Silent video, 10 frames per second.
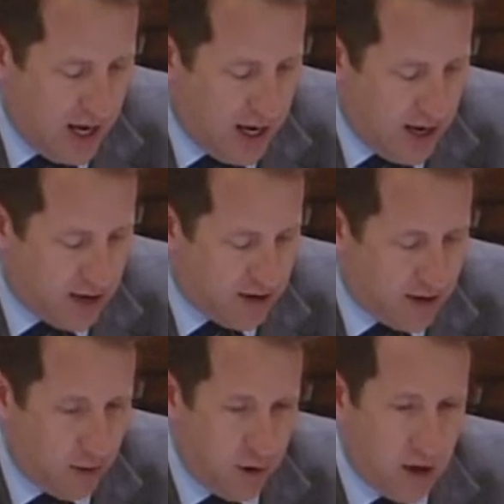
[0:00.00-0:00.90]
And
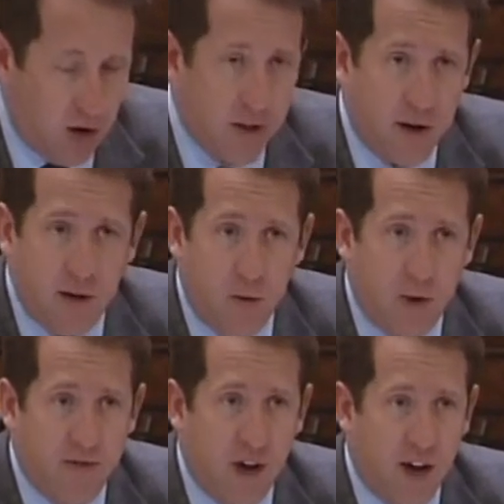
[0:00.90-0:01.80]
we know that
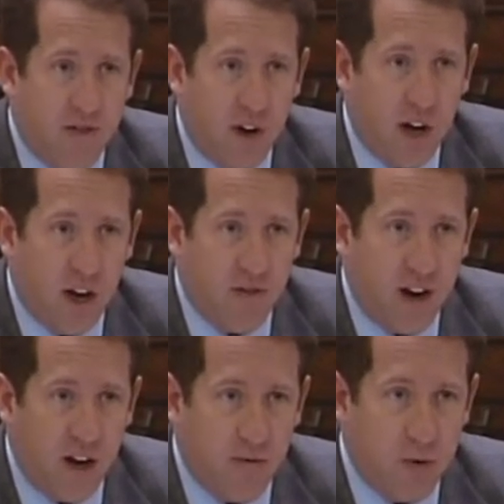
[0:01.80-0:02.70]
we've got very
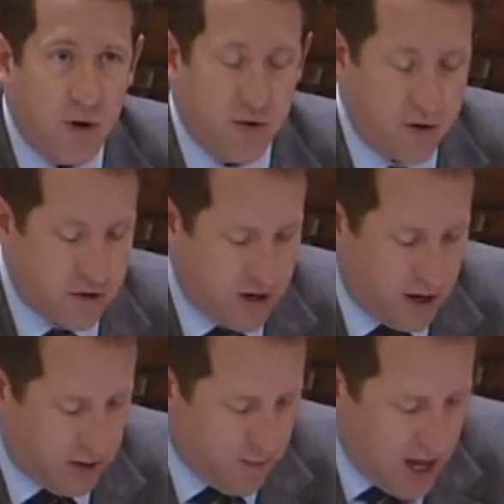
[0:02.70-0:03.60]
innovative producers
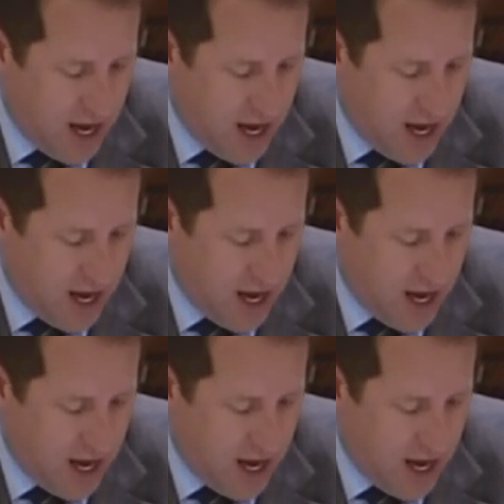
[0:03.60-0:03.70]
here.